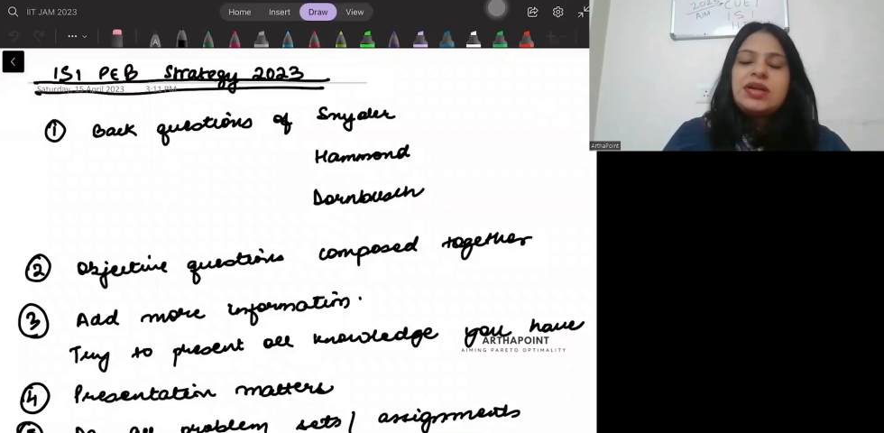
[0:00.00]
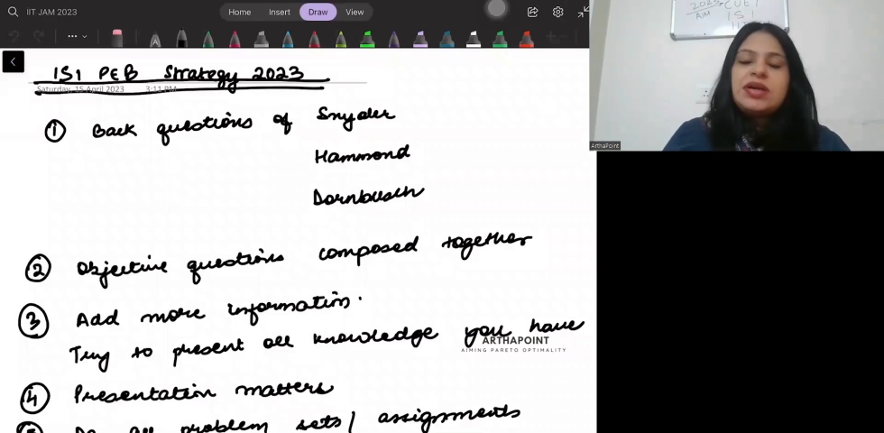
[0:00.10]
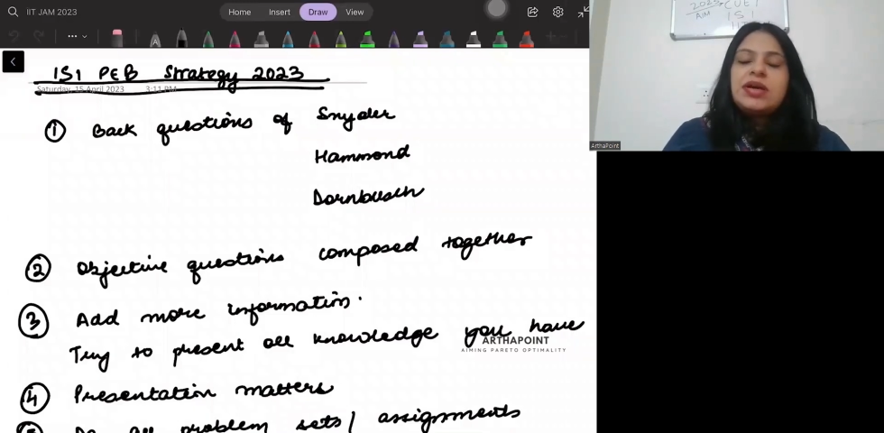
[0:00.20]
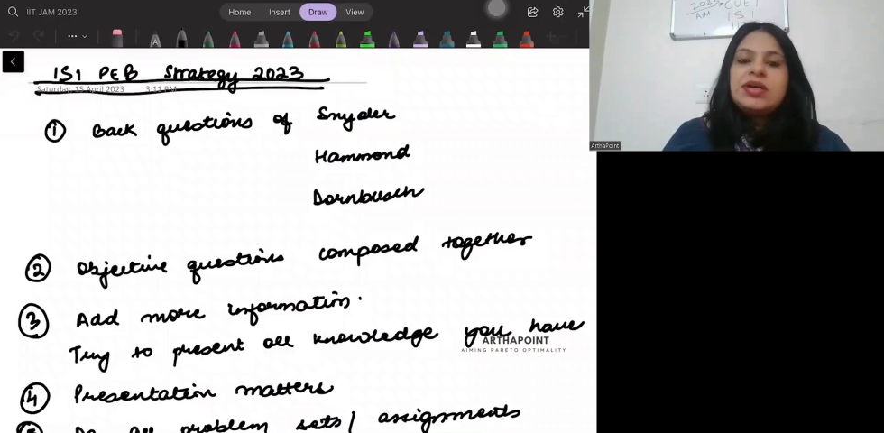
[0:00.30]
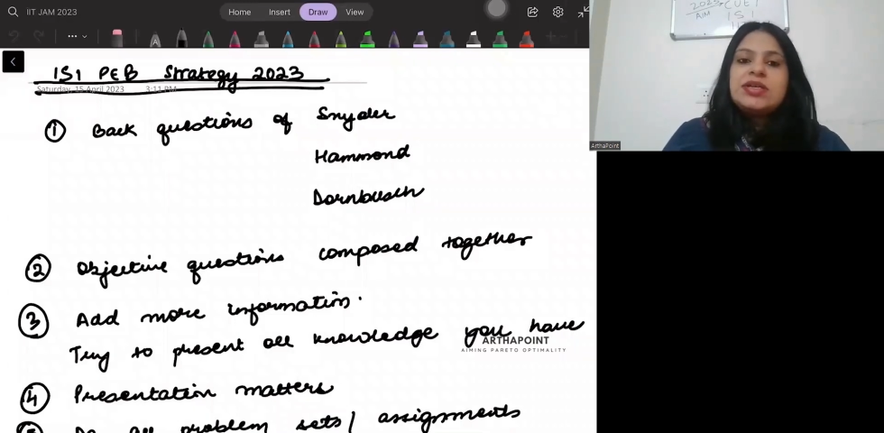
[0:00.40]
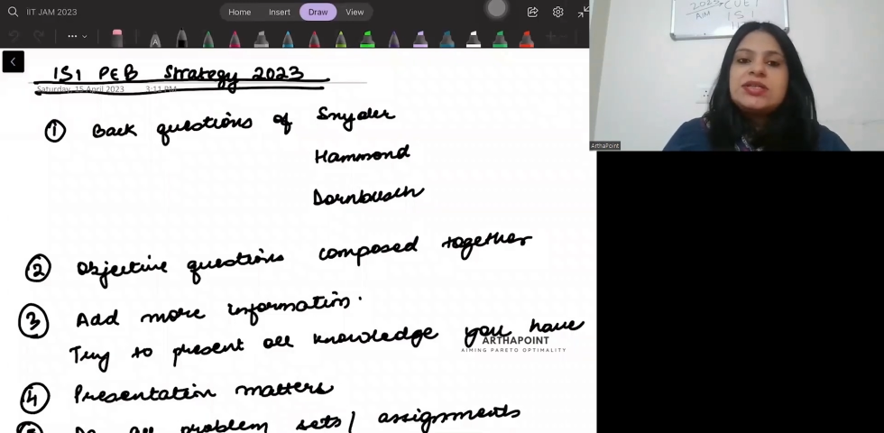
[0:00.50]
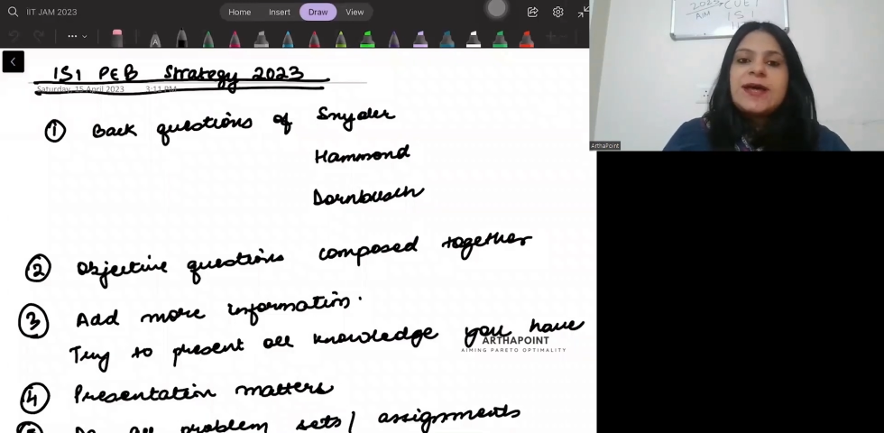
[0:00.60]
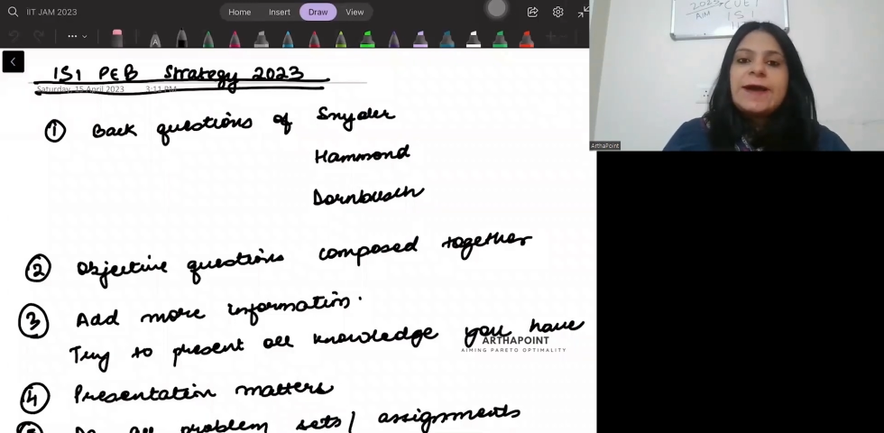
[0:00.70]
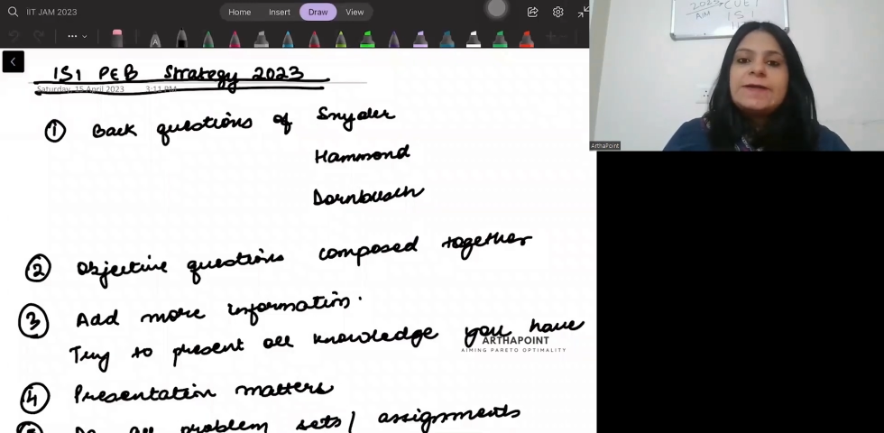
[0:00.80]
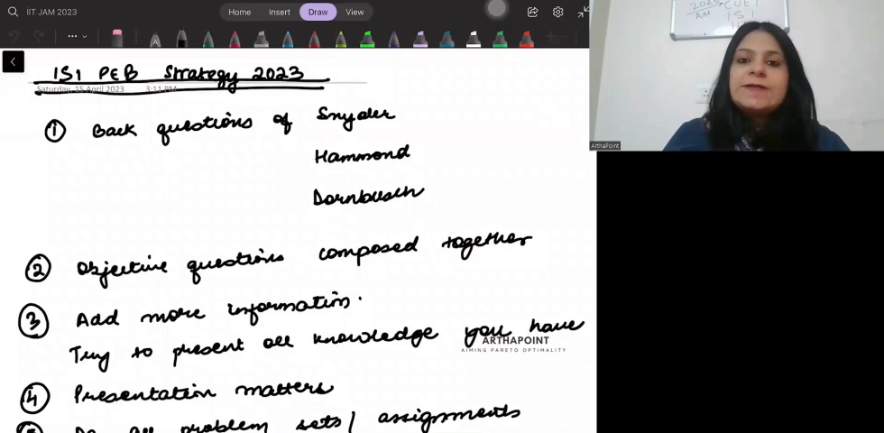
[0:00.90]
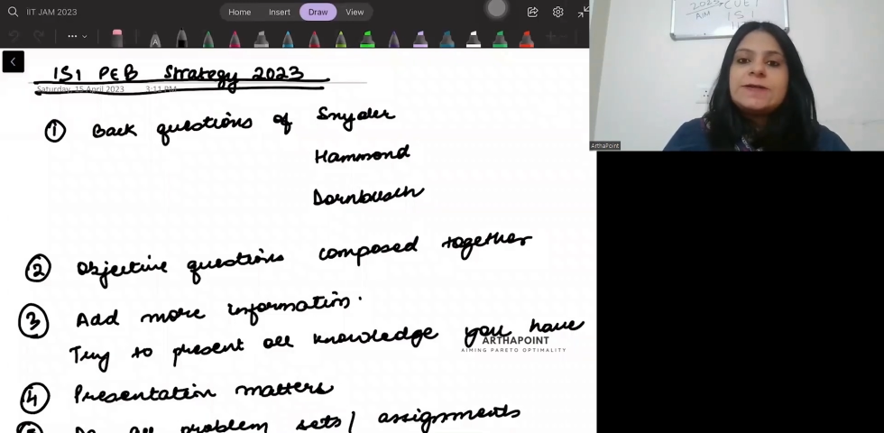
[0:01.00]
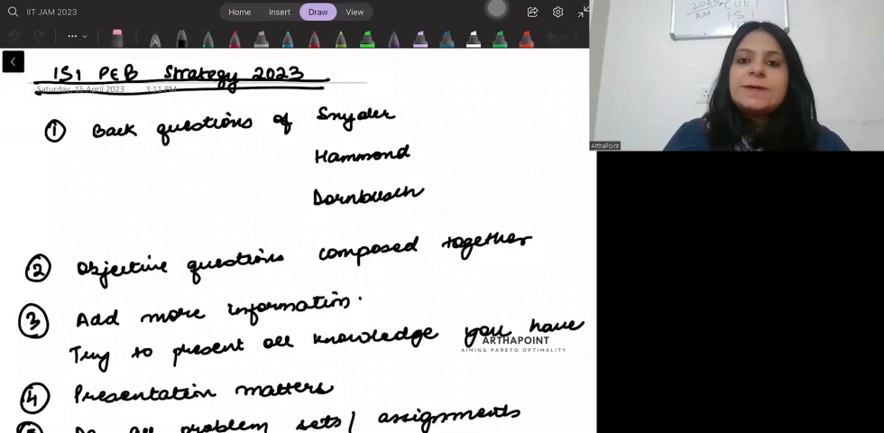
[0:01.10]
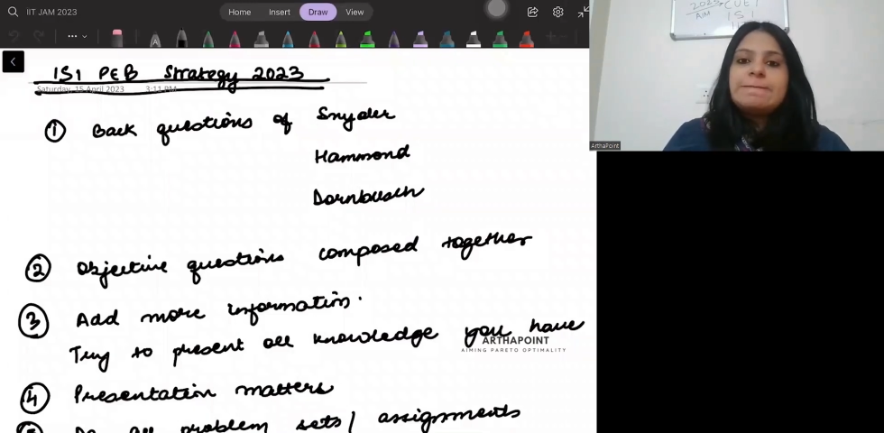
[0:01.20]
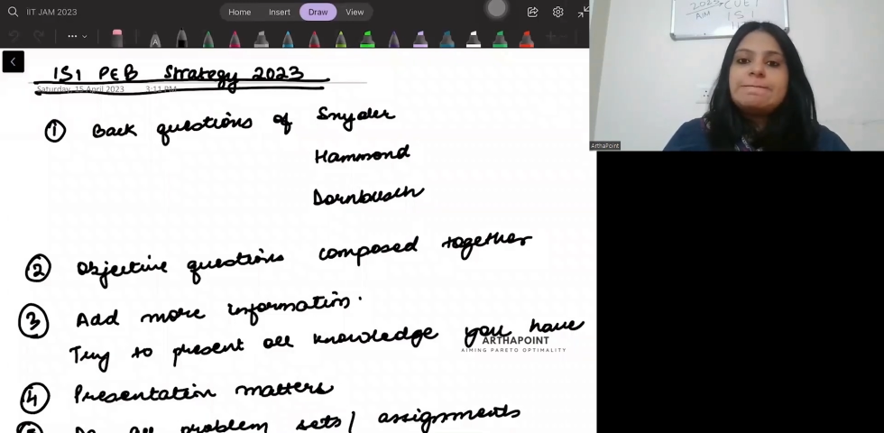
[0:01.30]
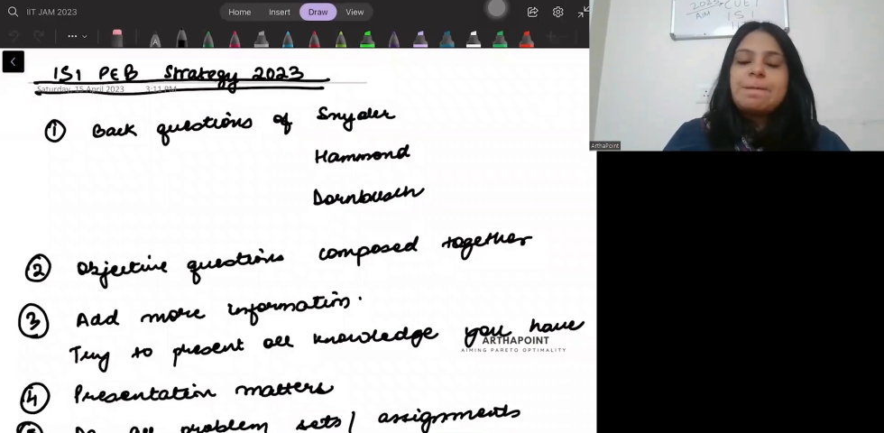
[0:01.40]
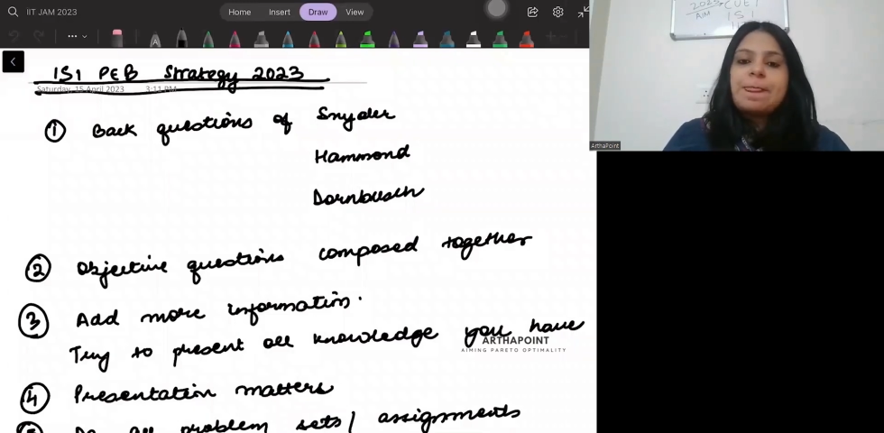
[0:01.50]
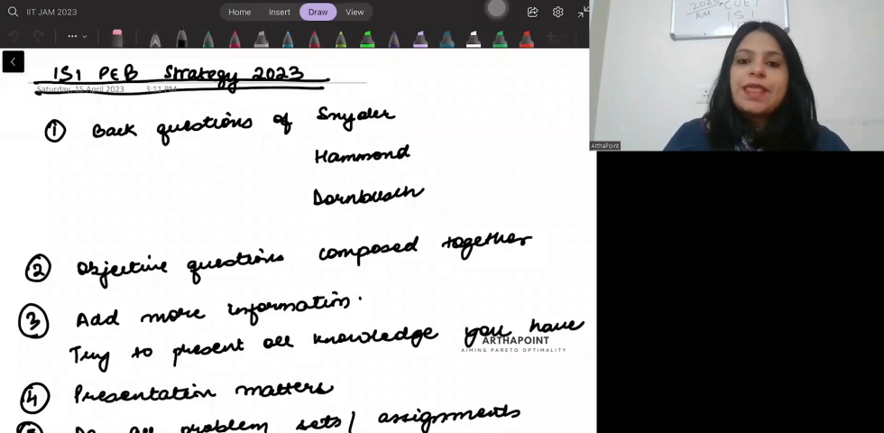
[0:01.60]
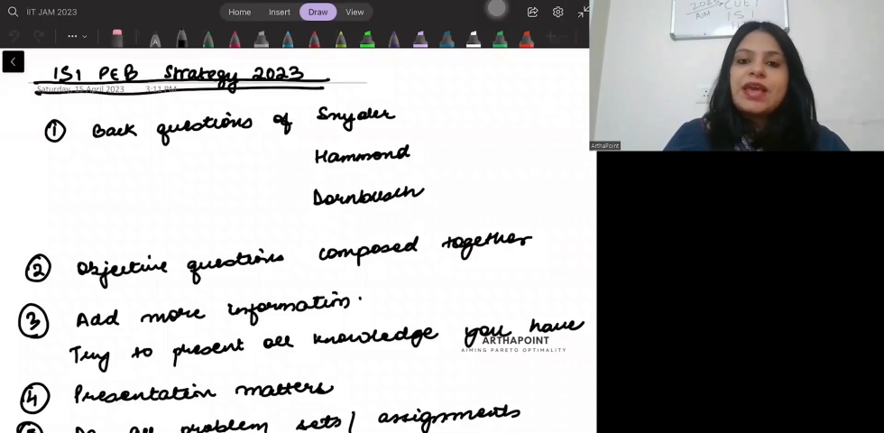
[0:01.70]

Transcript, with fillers: beta is that um,